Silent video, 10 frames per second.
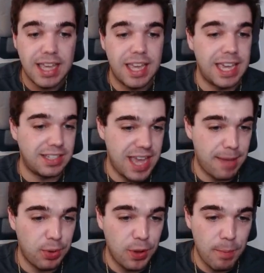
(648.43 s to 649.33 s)

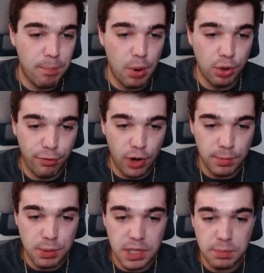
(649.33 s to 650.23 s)
Example, both
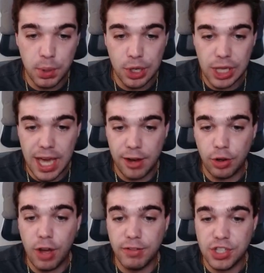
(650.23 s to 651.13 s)
firms must put collateral
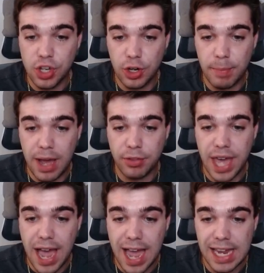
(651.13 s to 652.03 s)
of a certain amount, the
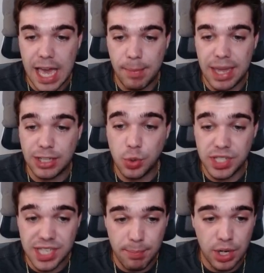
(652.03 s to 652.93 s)
IM, into a
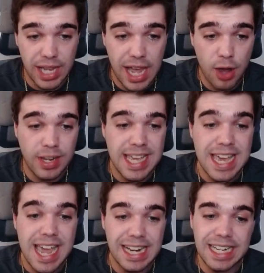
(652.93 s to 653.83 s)
separate account
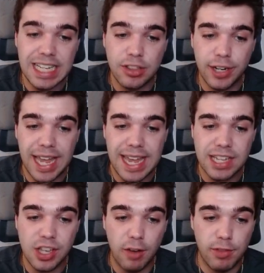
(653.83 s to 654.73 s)
in either
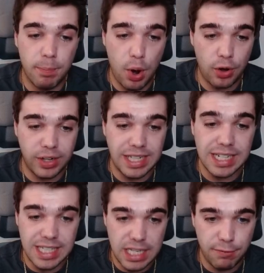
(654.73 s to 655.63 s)
case of the party
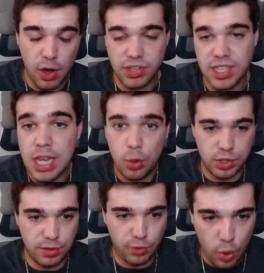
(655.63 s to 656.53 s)
defaults, which
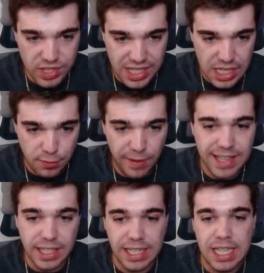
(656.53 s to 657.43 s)
of course is
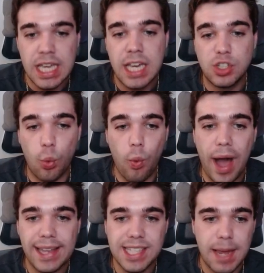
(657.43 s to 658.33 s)
failing. So why
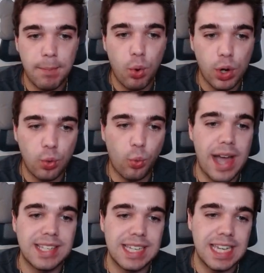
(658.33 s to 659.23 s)
is that important? Why
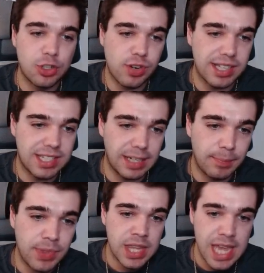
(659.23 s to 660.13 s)
is it interesting?
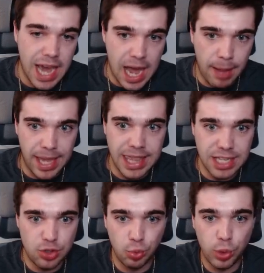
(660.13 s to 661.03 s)
And
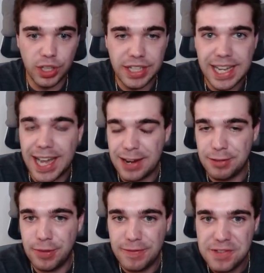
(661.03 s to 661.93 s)
this really kind
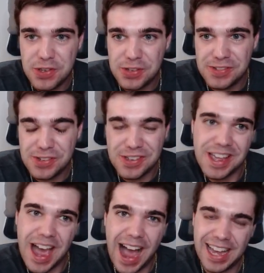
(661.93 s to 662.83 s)
of,
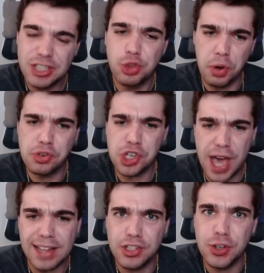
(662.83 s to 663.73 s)
I guess, throws
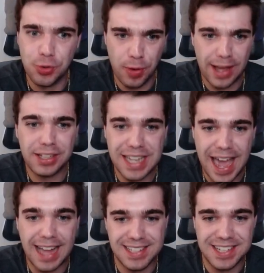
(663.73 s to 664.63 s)
shots directly
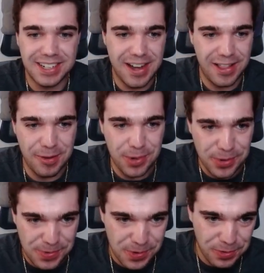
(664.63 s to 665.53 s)
at Citadel, and
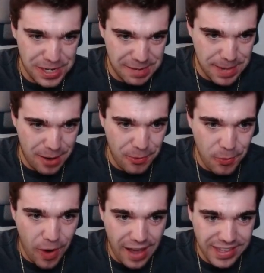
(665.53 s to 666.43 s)
we'll read about
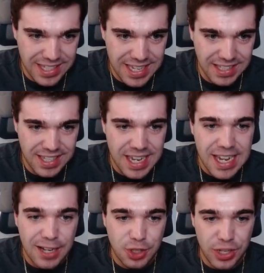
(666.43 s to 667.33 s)
why this is.
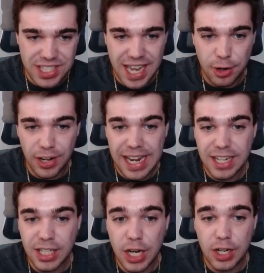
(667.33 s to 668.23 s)
So the
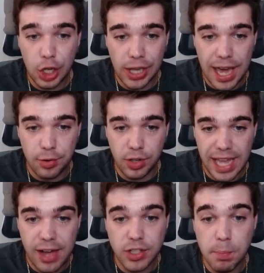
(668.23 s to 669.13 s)
segregated collateral
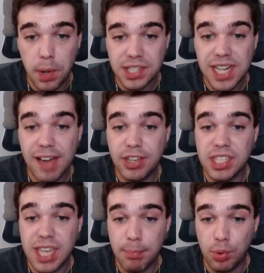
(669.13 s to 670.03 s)
accounts must have a
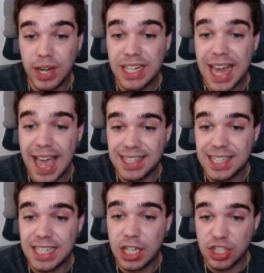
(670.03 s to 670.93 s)
separated
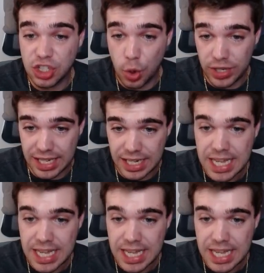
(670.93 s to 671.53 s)
entity custodian